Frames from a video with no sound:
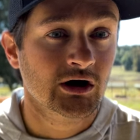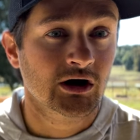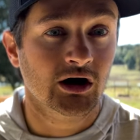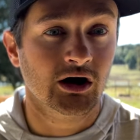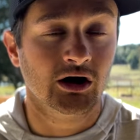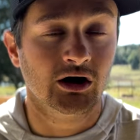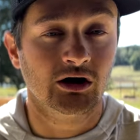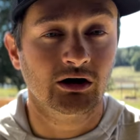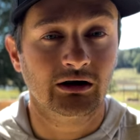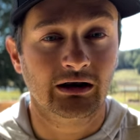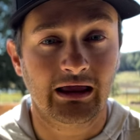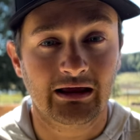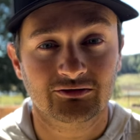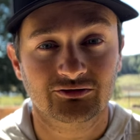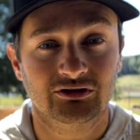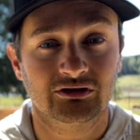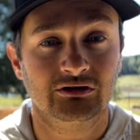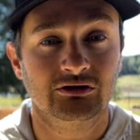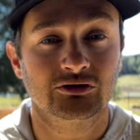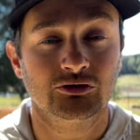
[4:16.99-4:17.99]

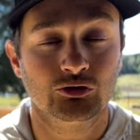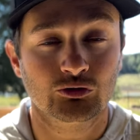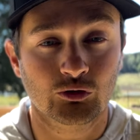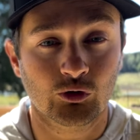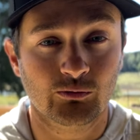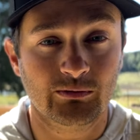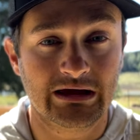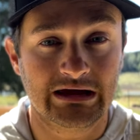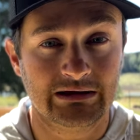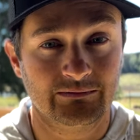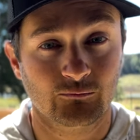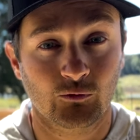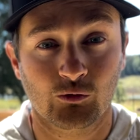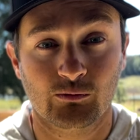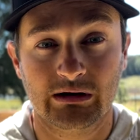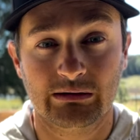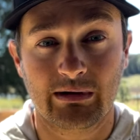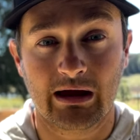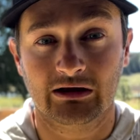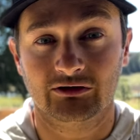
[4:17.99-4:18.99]
lesson, Google Meet. We'll
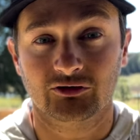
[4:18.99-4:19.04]
meet, man,